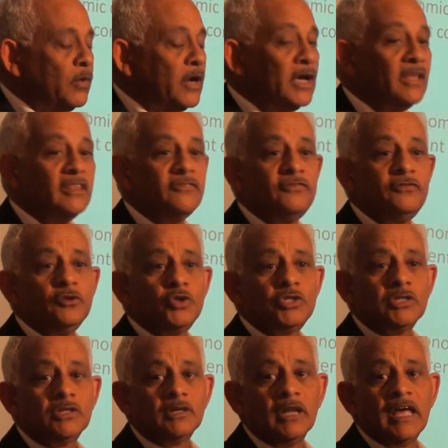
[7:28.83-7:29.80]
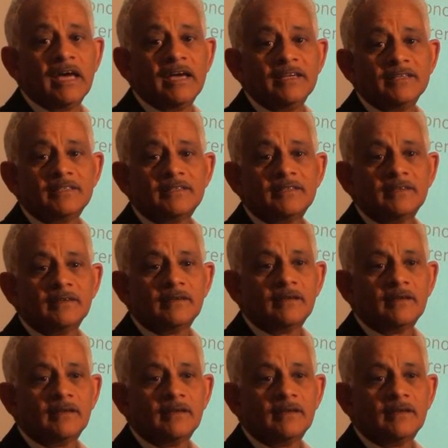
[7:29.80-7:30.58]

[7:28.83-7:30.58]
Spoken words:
Where the future lies.